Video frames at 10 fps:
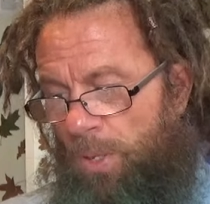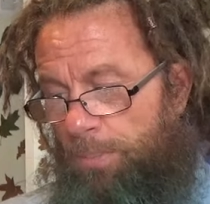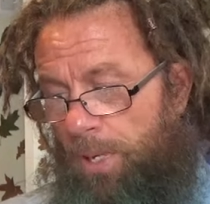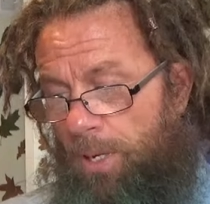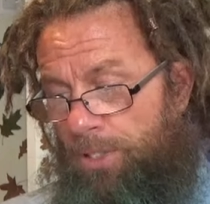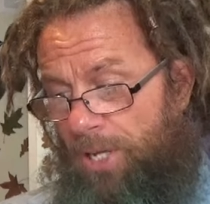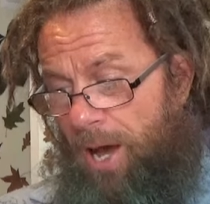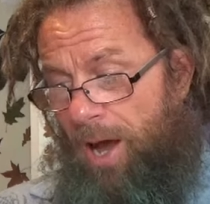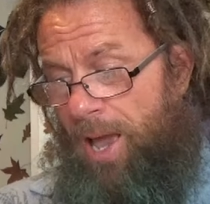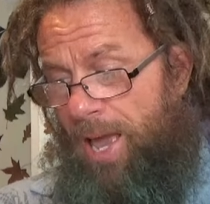Because
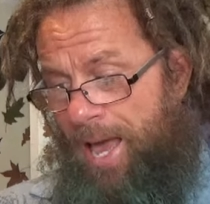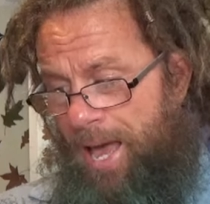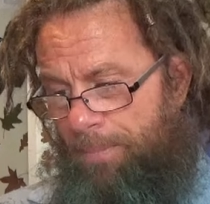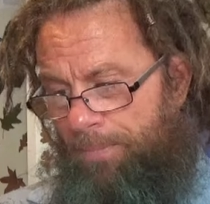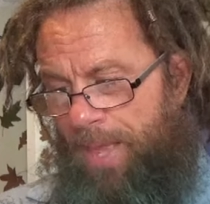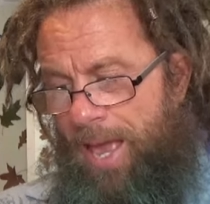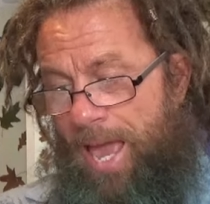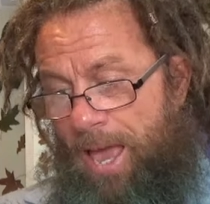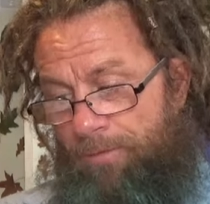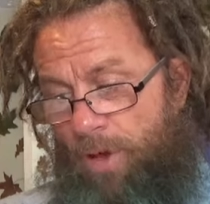I am
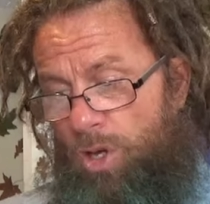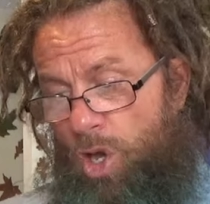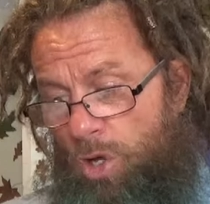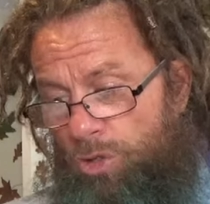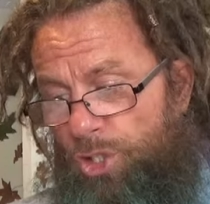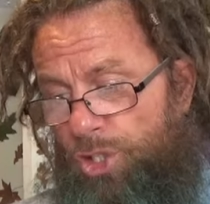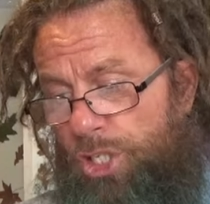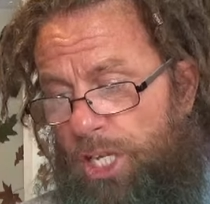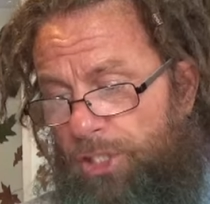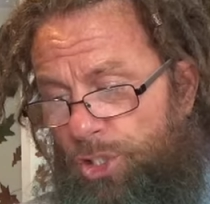ever
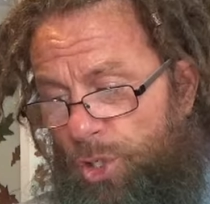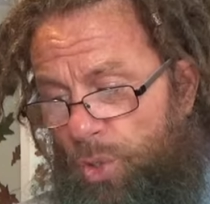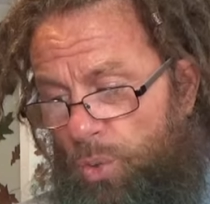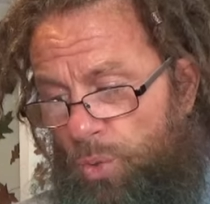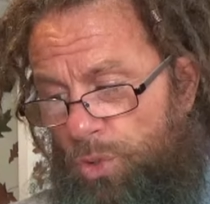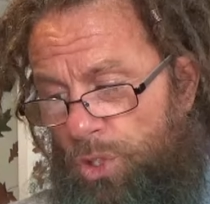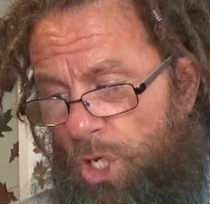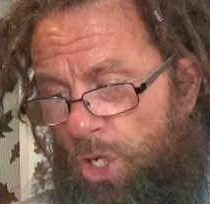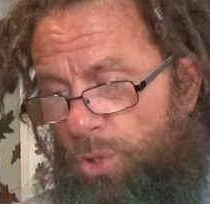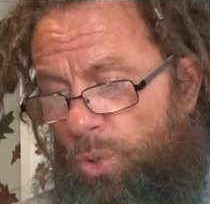consciously attuned
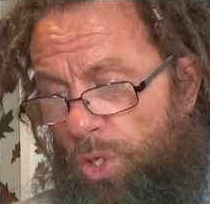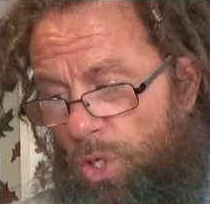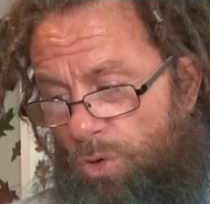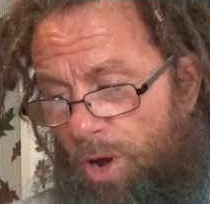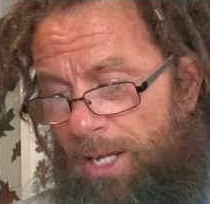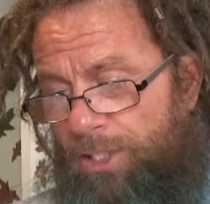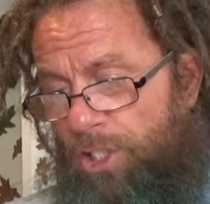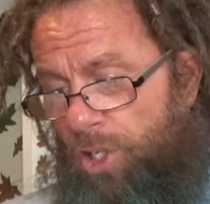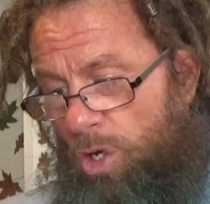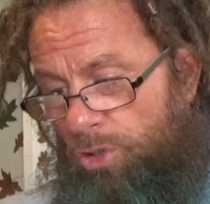to the
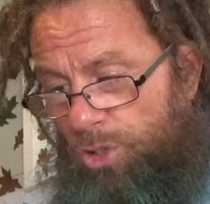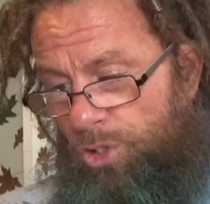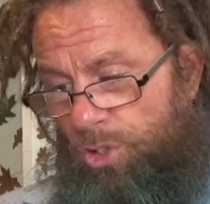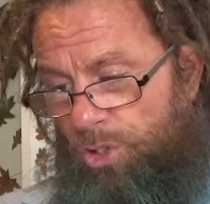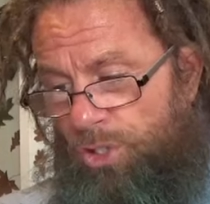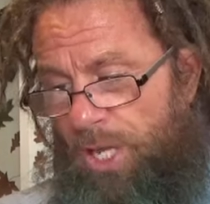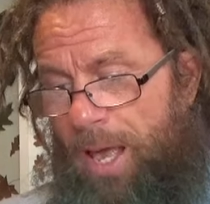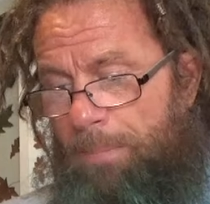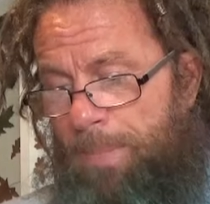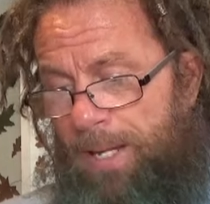Christ consciousness
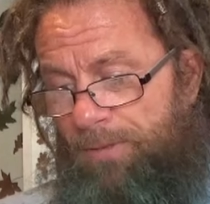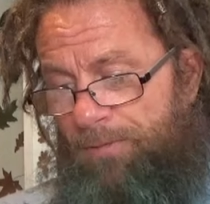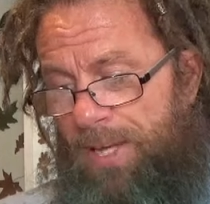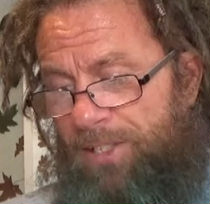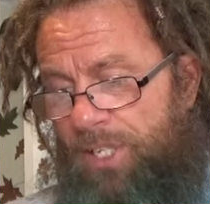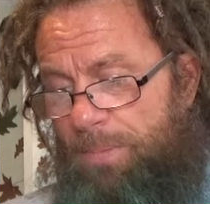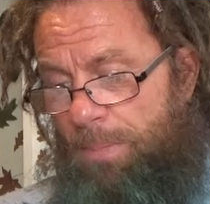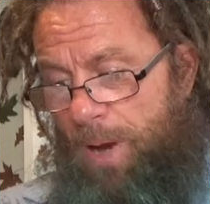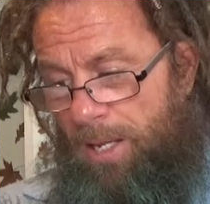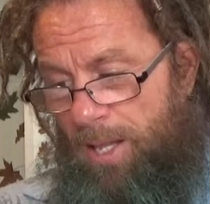manifest in
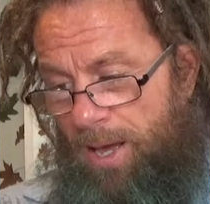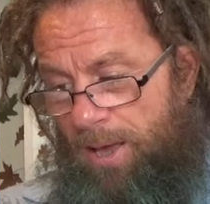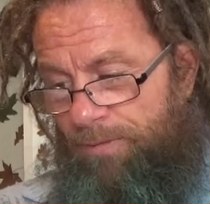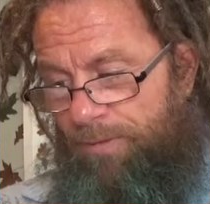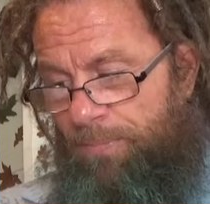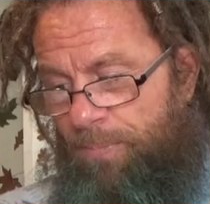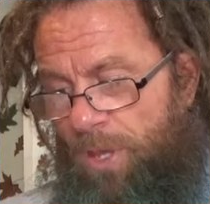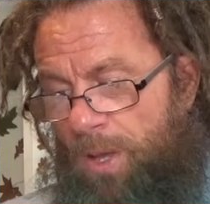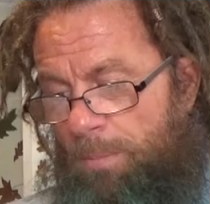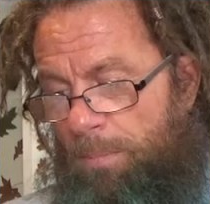my life
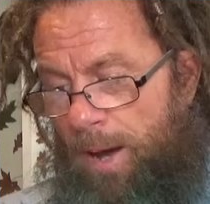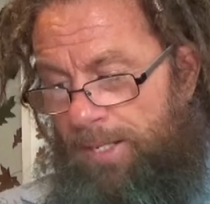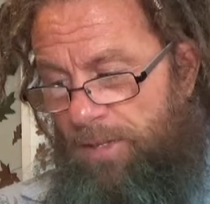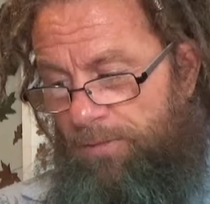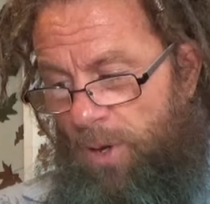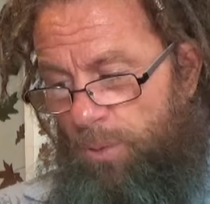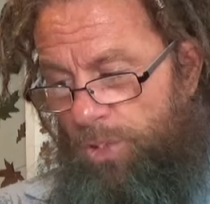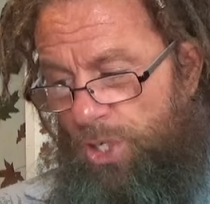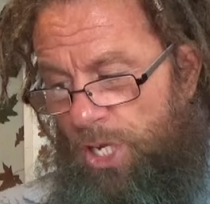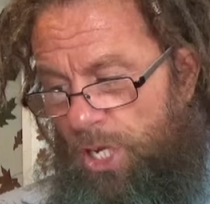my
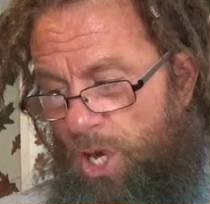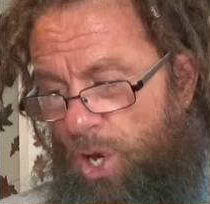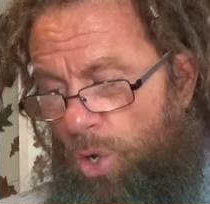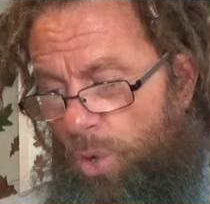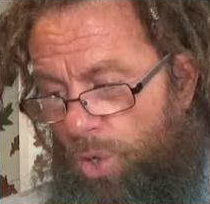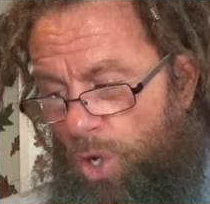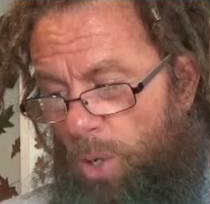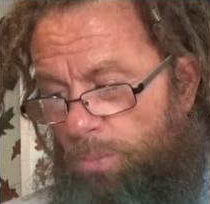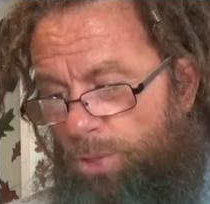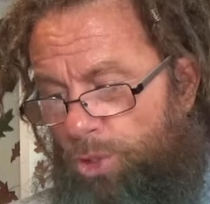devotee who
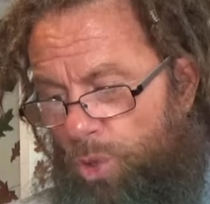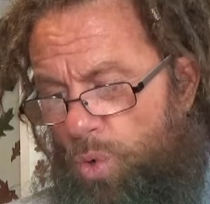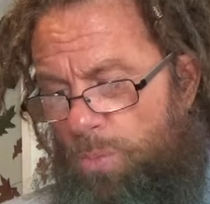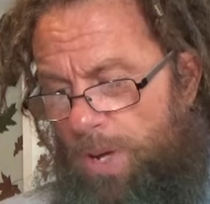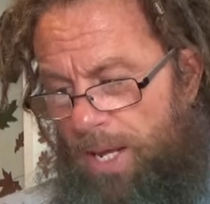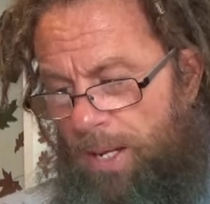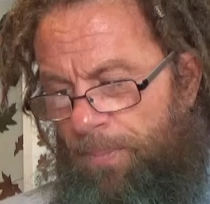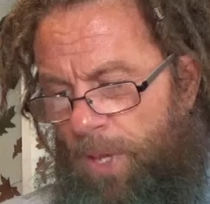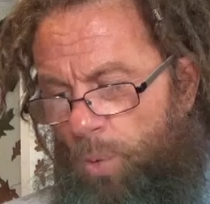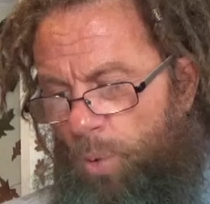comes to me
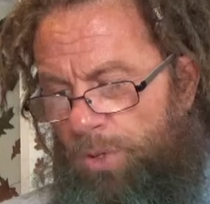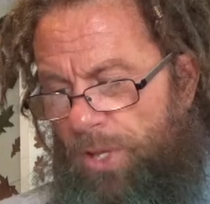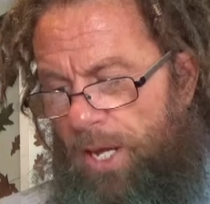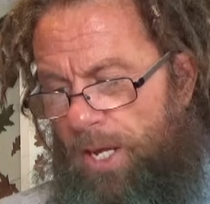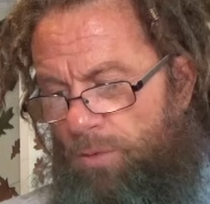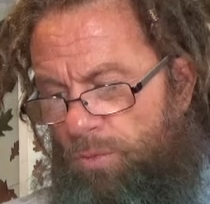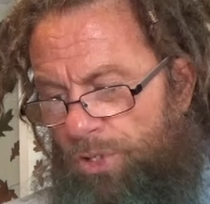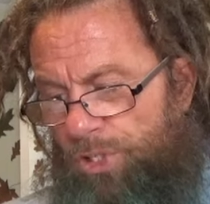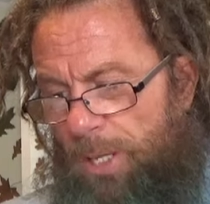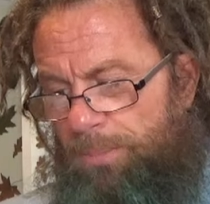with a
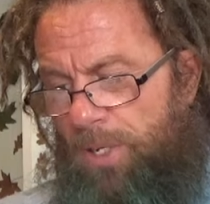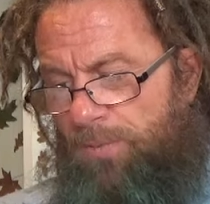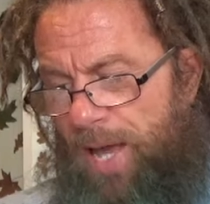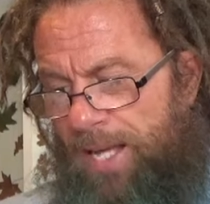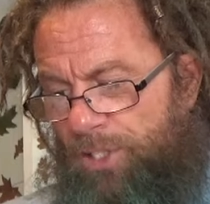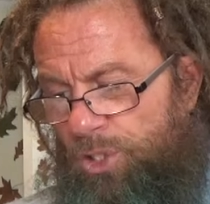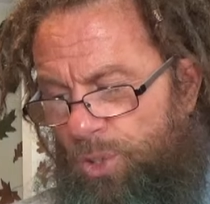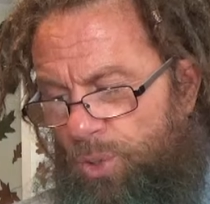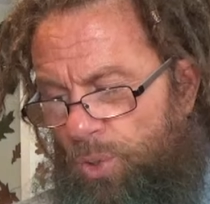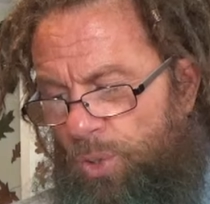receptive
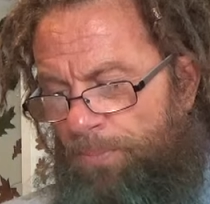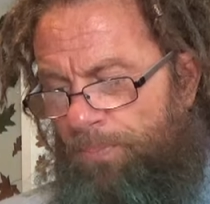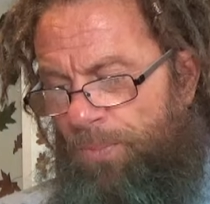attitude